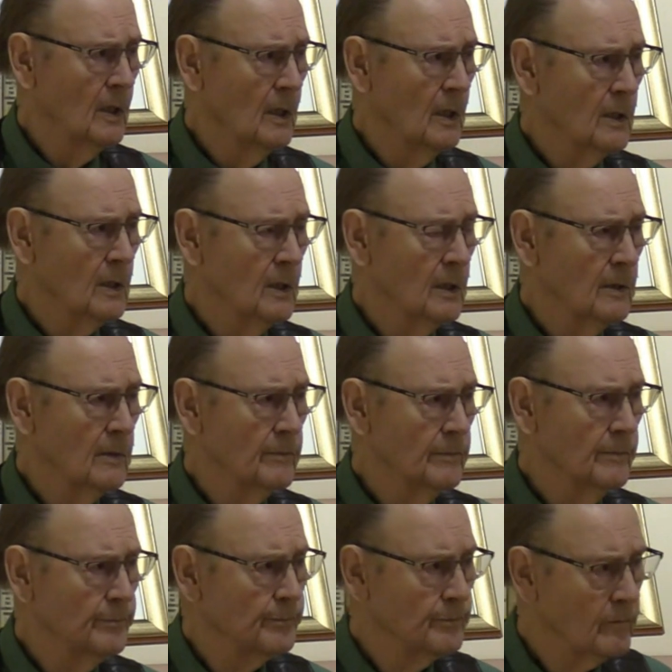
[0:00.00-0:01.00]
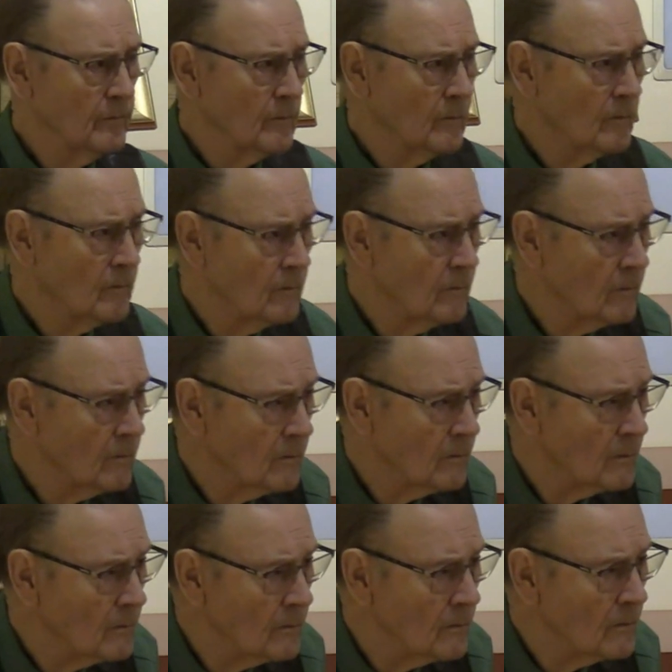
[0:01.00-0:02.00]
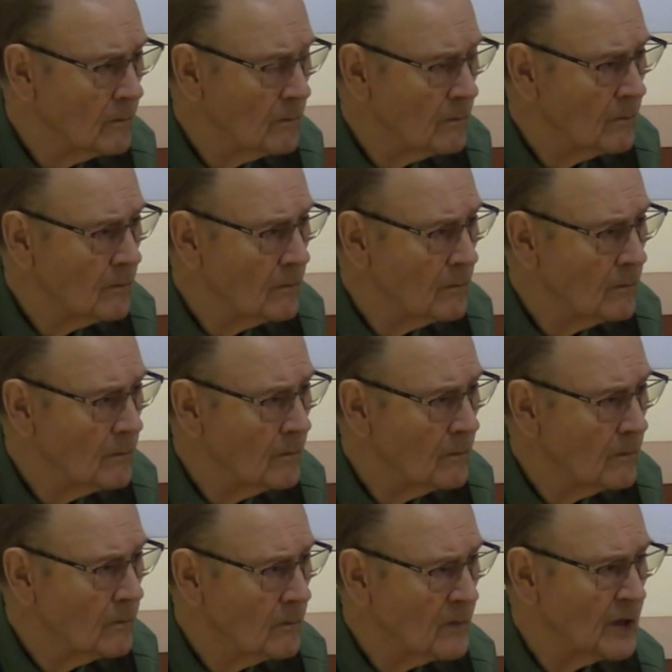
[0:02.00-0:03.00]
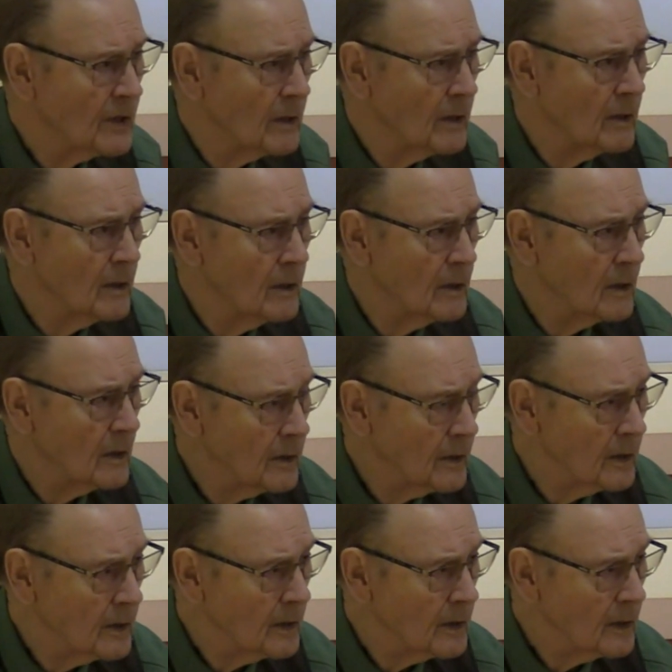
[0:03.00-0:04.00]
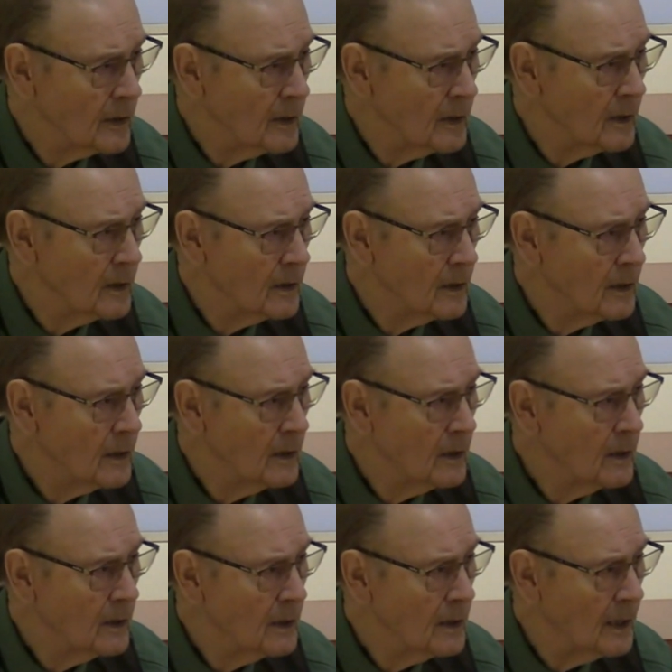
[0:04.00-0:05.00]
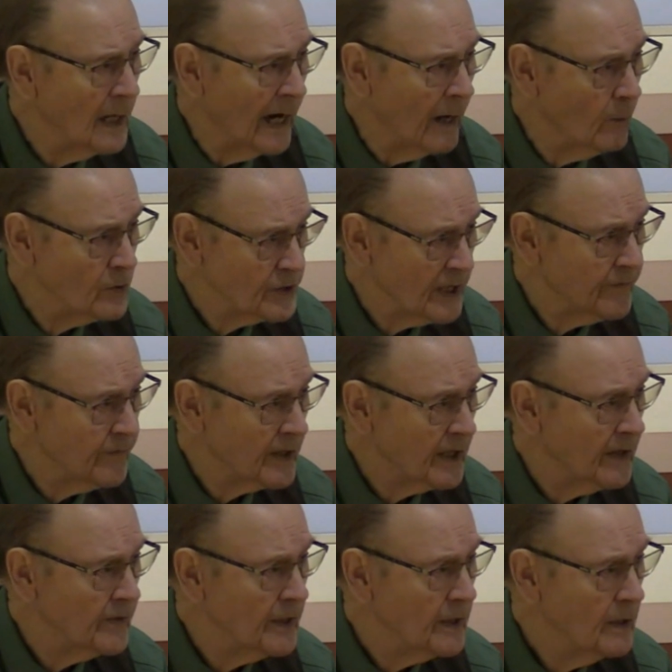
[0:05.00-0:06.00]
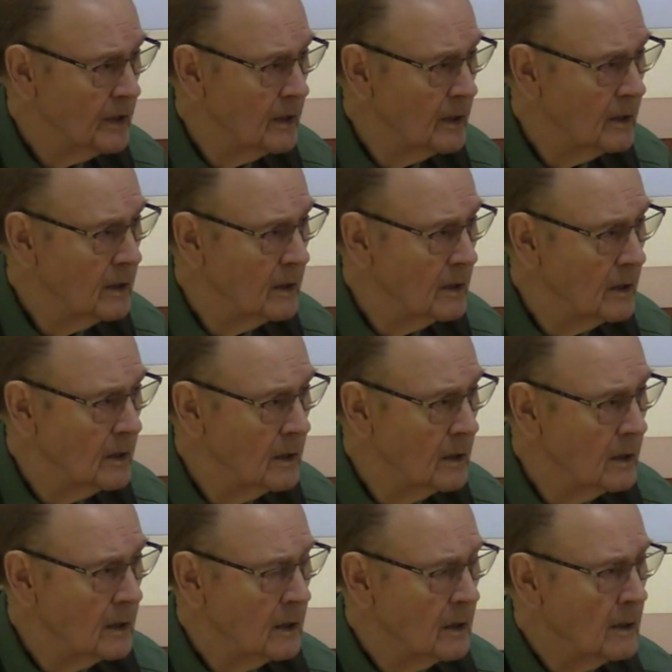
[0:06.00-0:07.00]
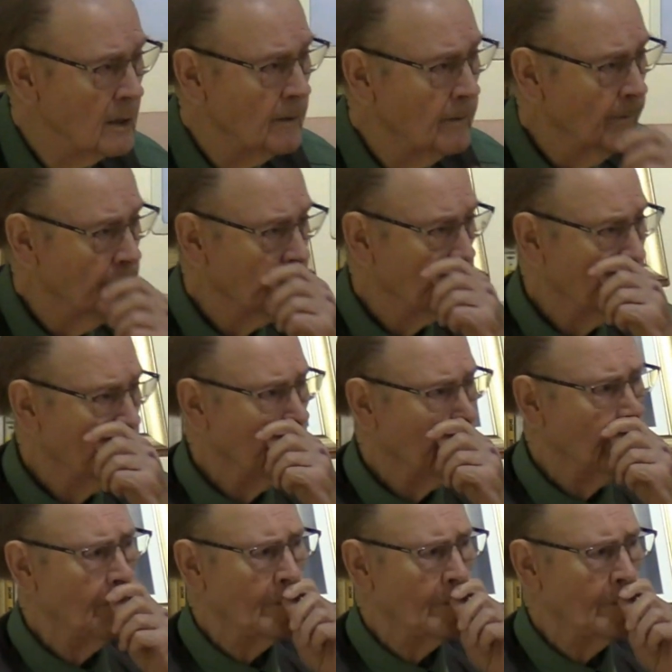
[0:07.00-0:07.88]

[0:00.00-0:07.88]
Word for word: What was the best advice he ever gave you? The best advice I was ever given? Yeah, from your coach or from a teacher?